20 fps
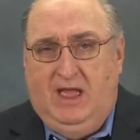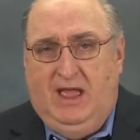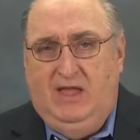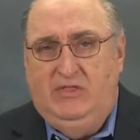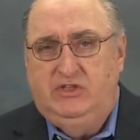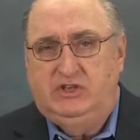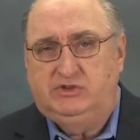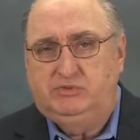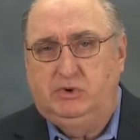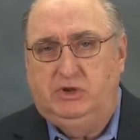
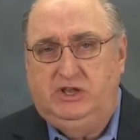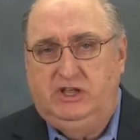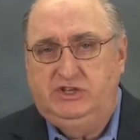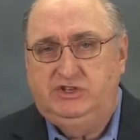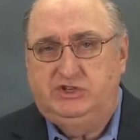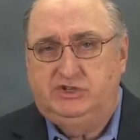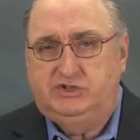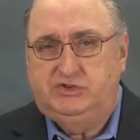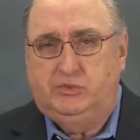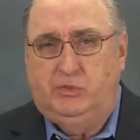And this
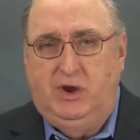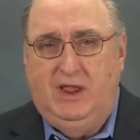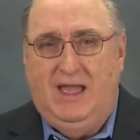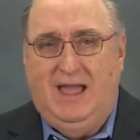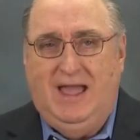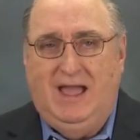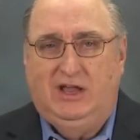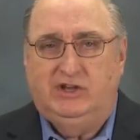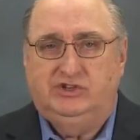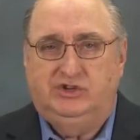religious
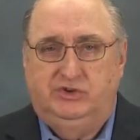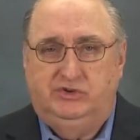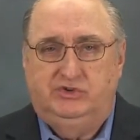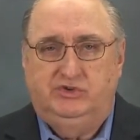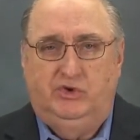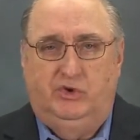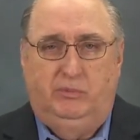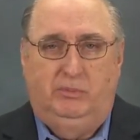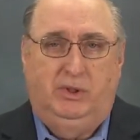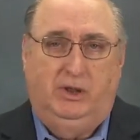reaction
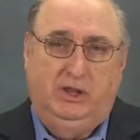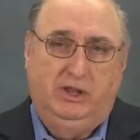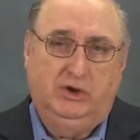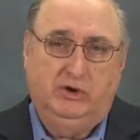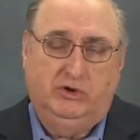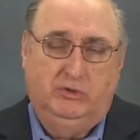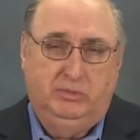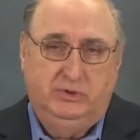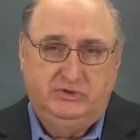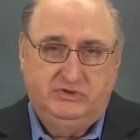to a
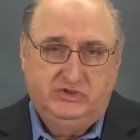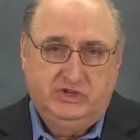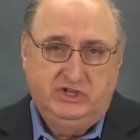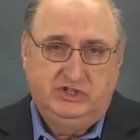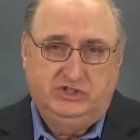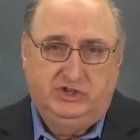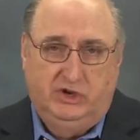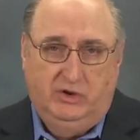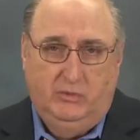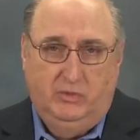political
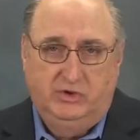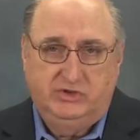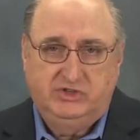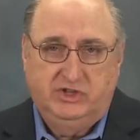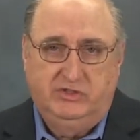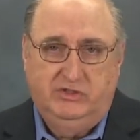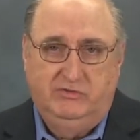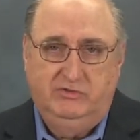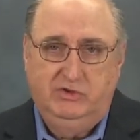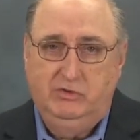position was,
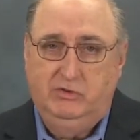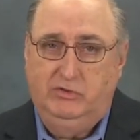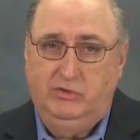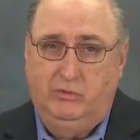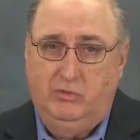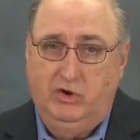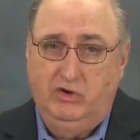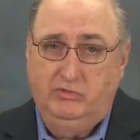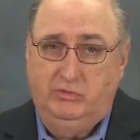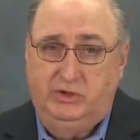in the view of the
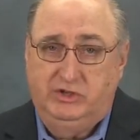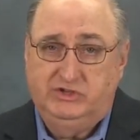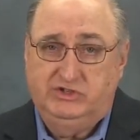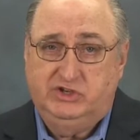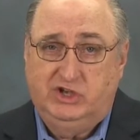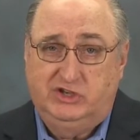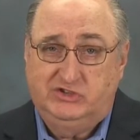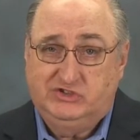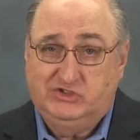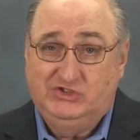Romans,
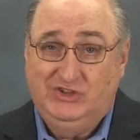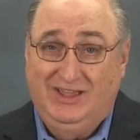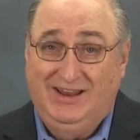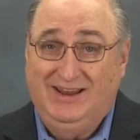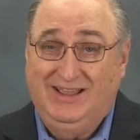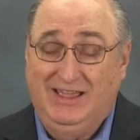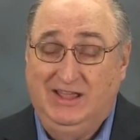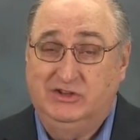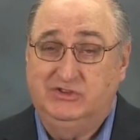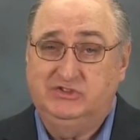a sin
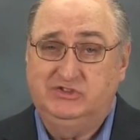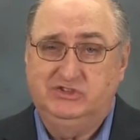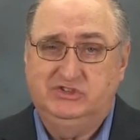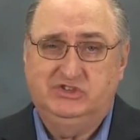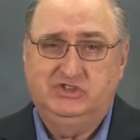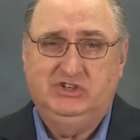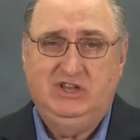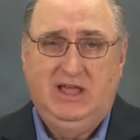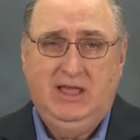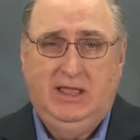against the
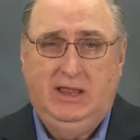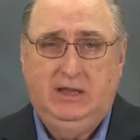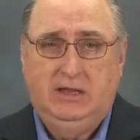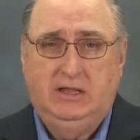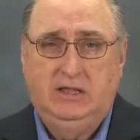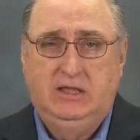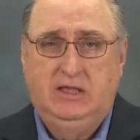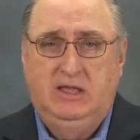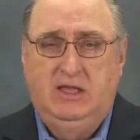state.